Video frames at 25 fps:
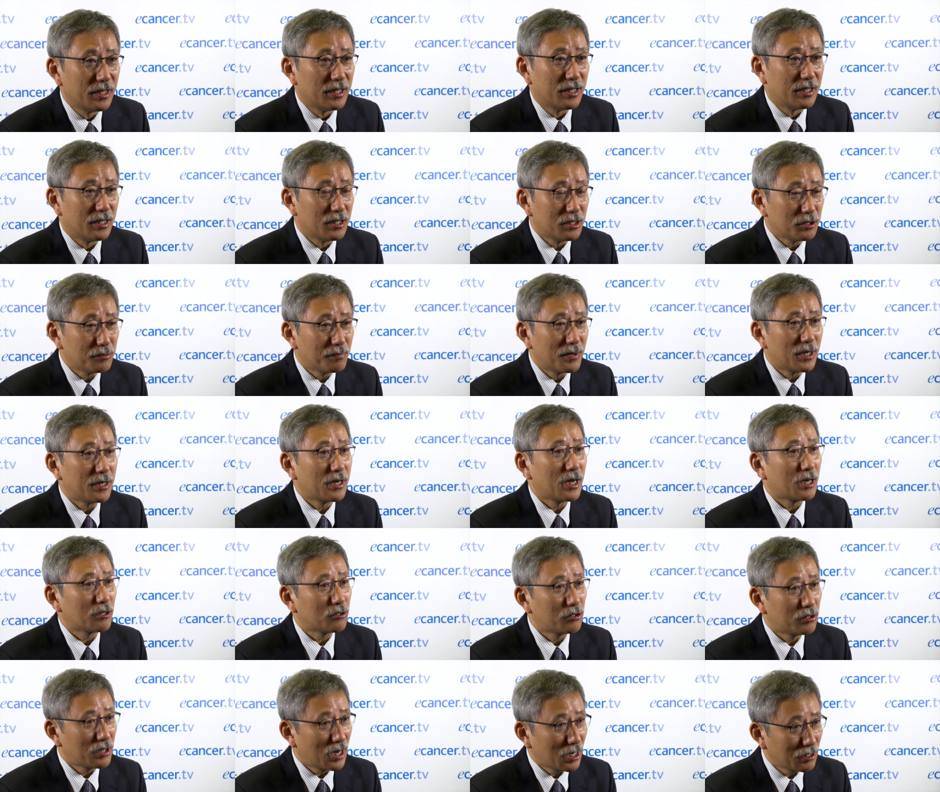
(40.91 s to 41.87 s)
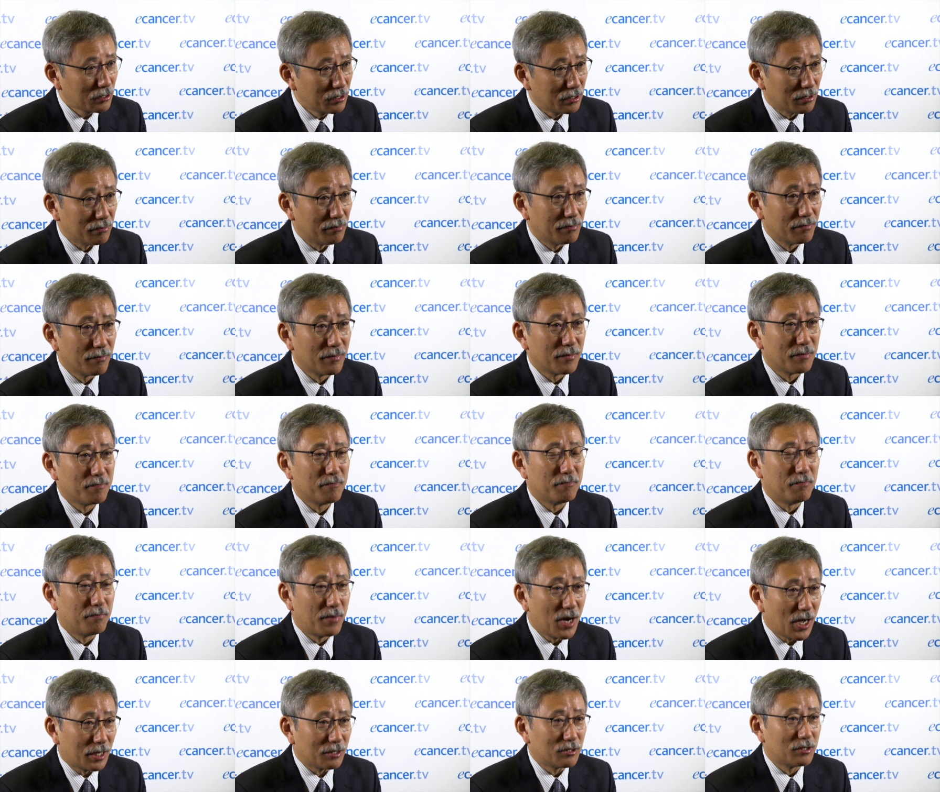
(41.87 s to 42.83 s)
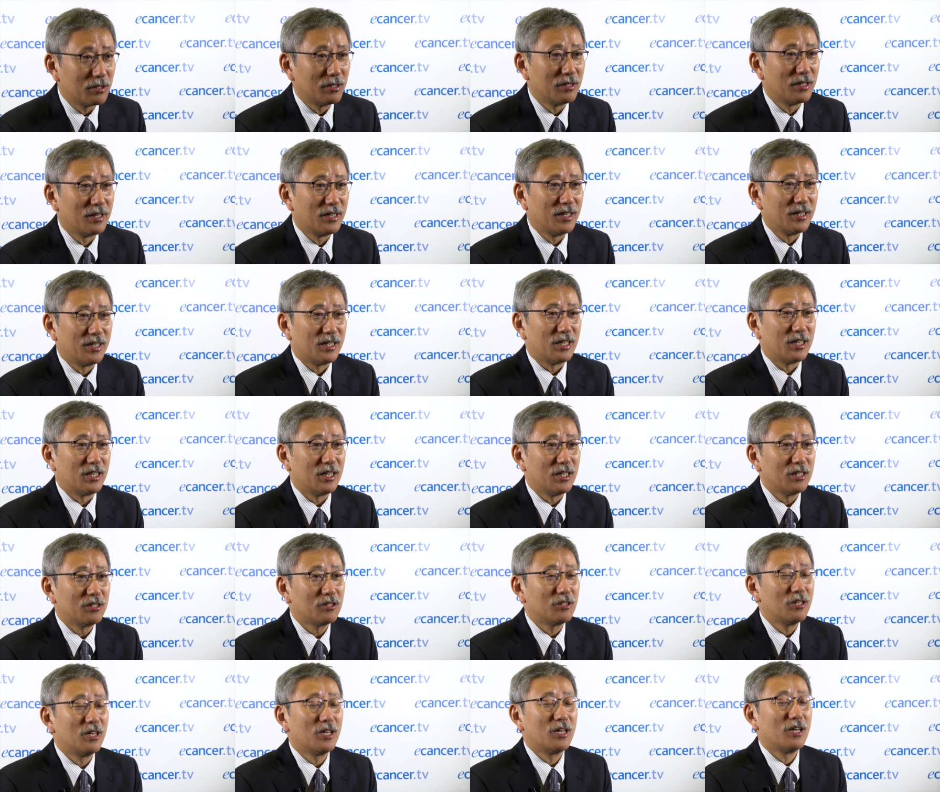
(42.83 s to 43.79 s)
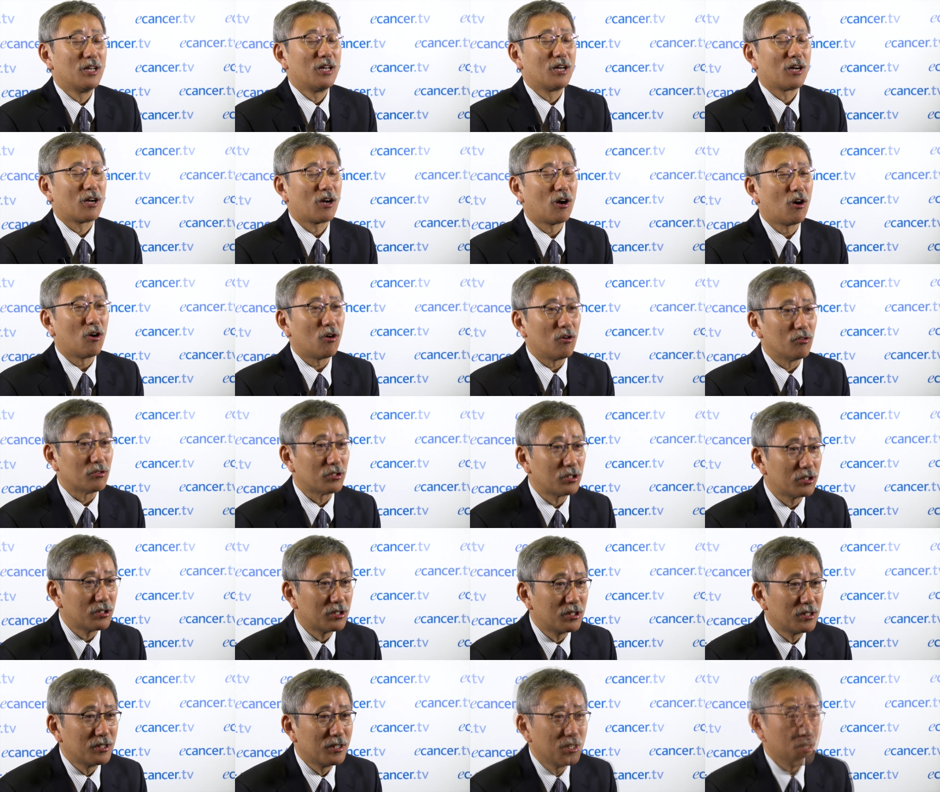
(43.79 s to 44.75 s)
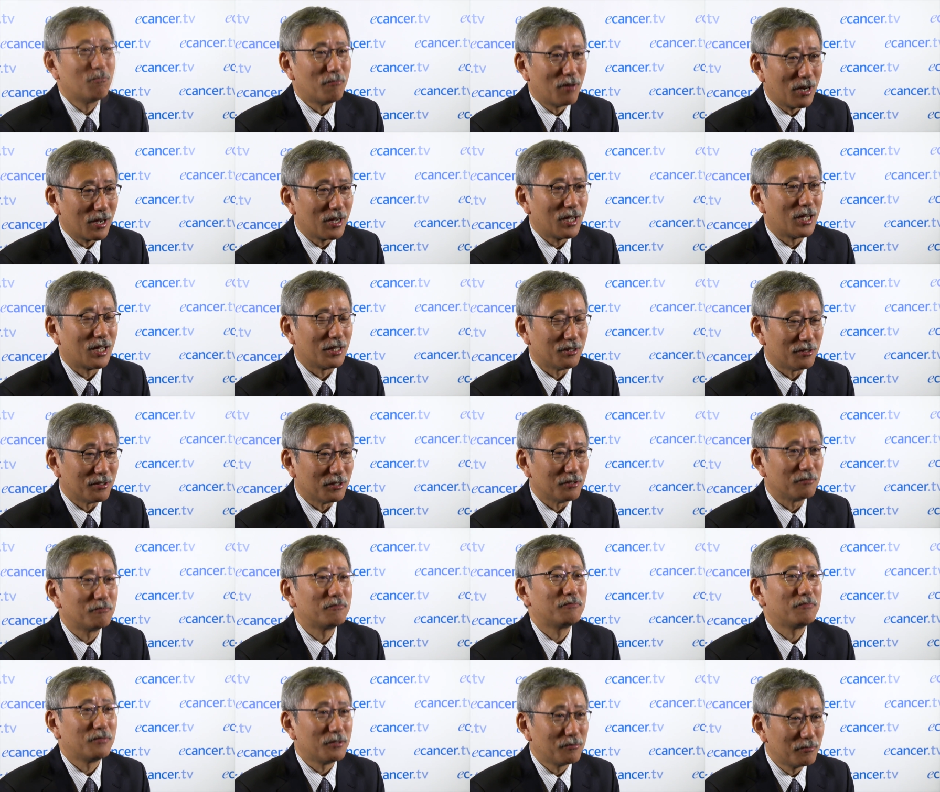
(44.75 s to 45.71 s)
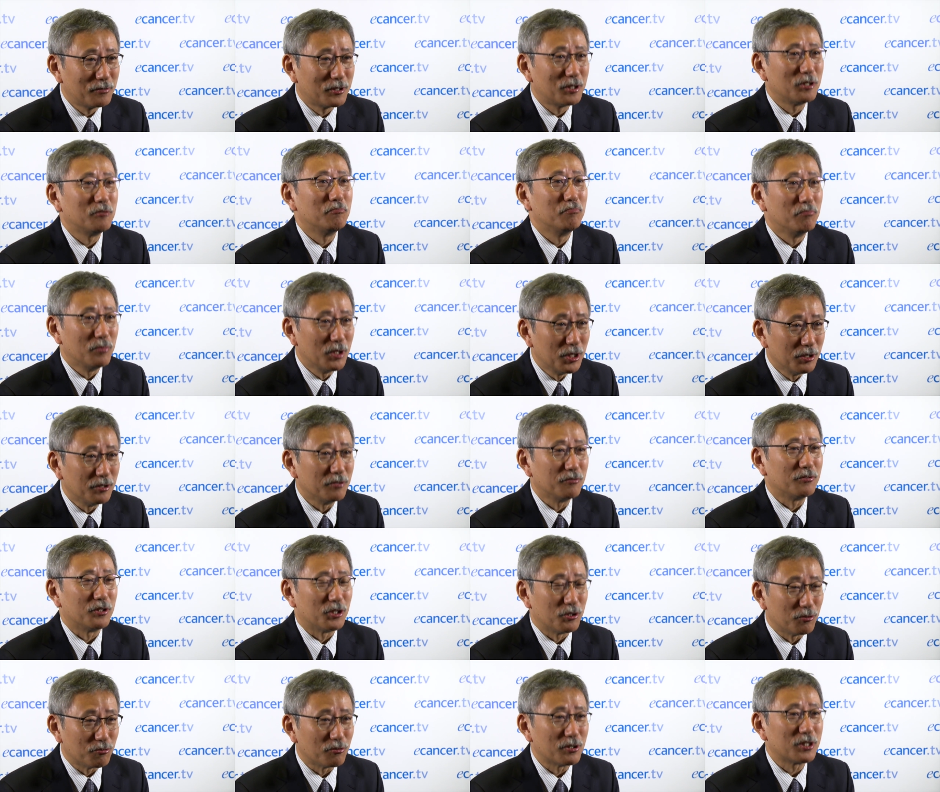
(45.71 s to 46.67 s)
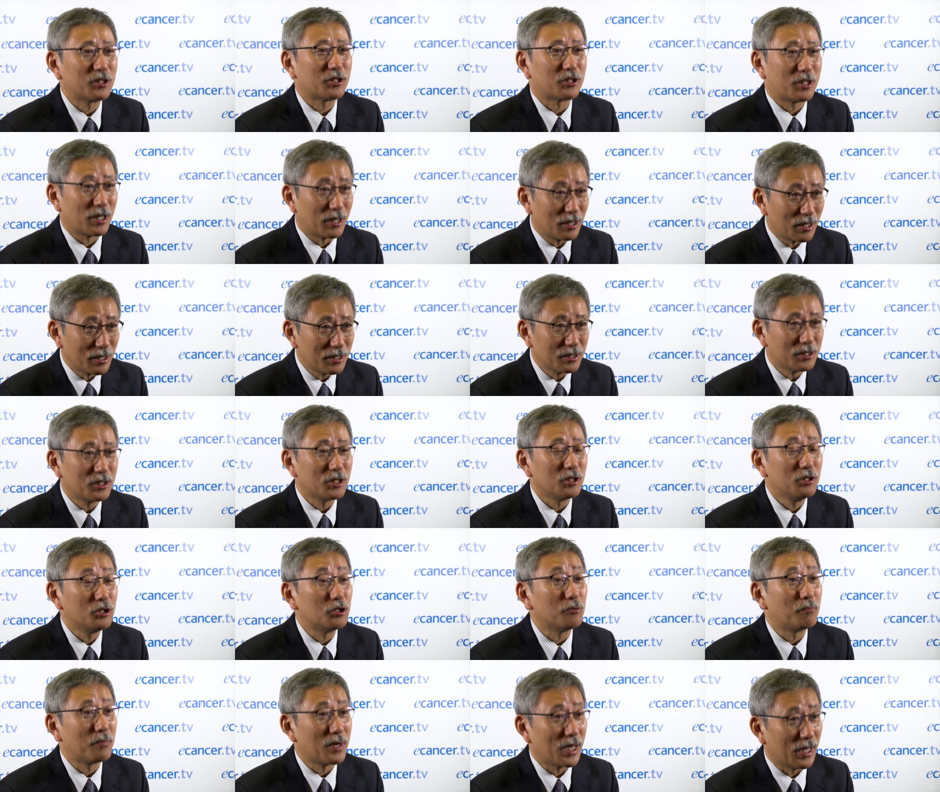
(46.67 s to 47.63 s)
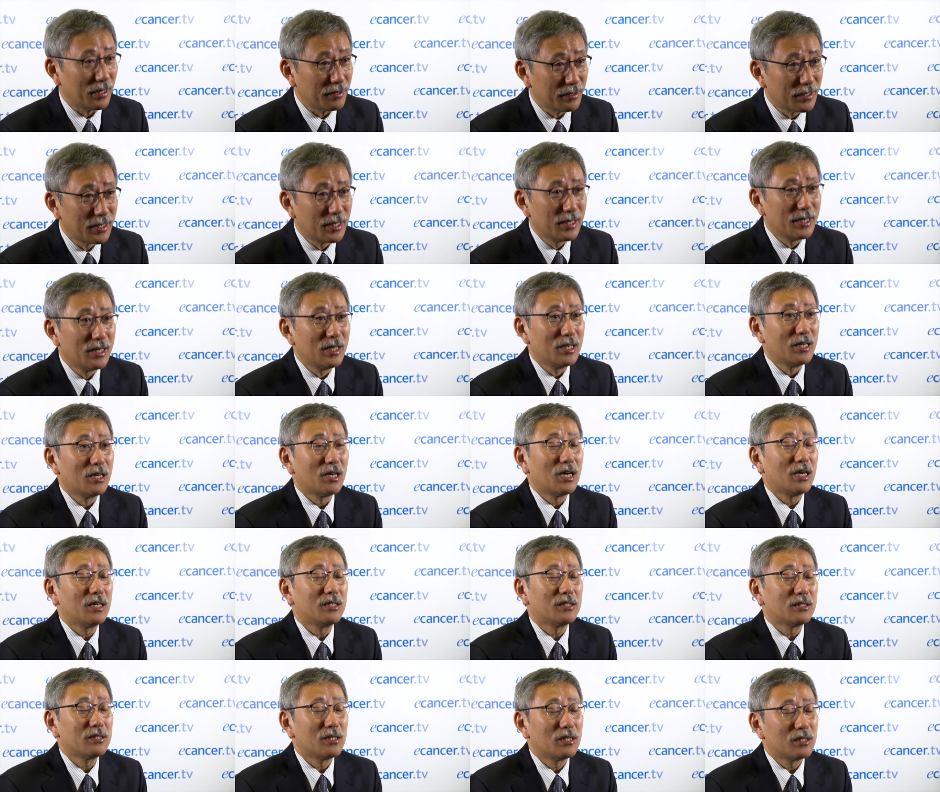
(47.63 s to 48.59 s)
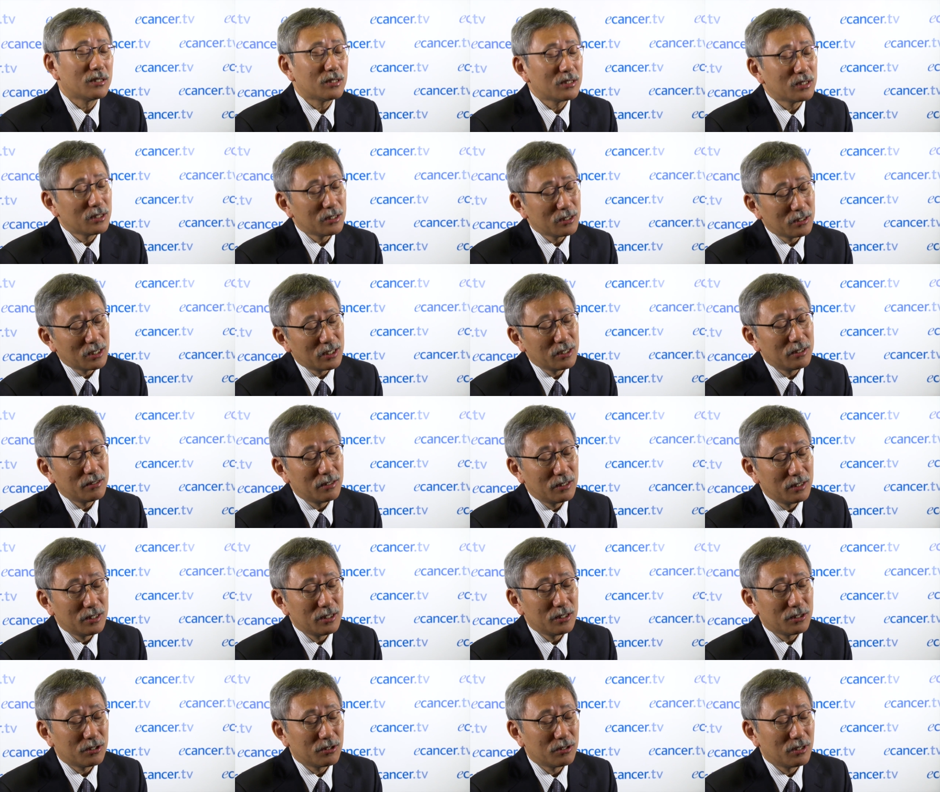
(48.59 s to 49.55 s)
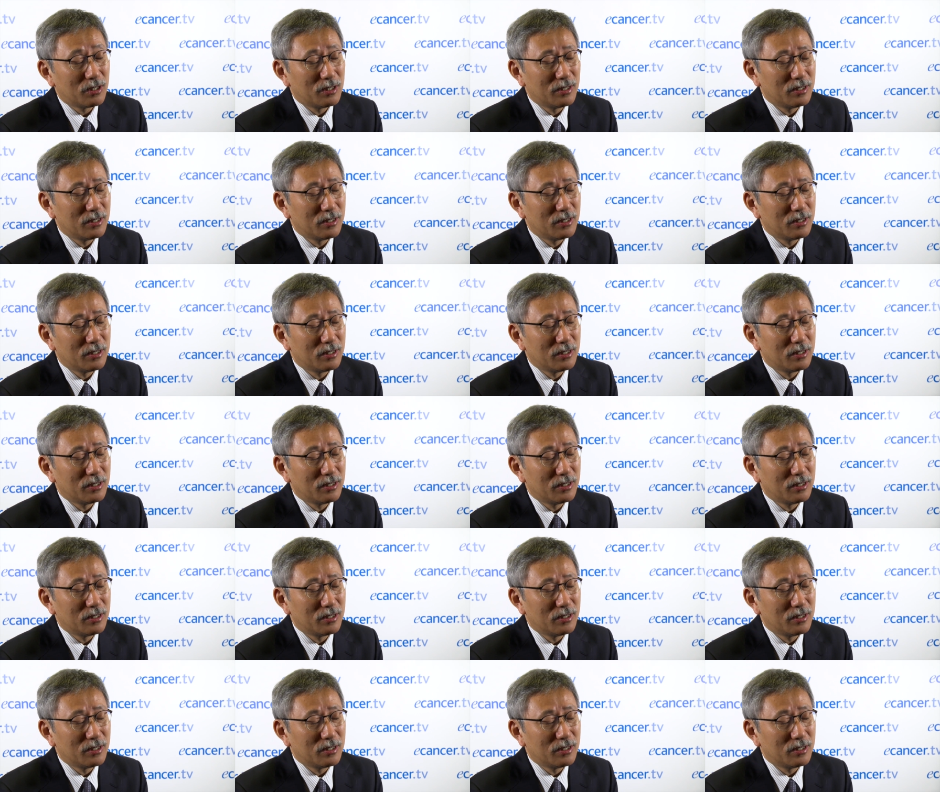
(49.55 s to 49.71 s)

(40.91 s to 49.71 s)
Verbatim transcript: It is very attractive, but it costs one hundred fifty million U S dollars in Japan. It, it, it, it,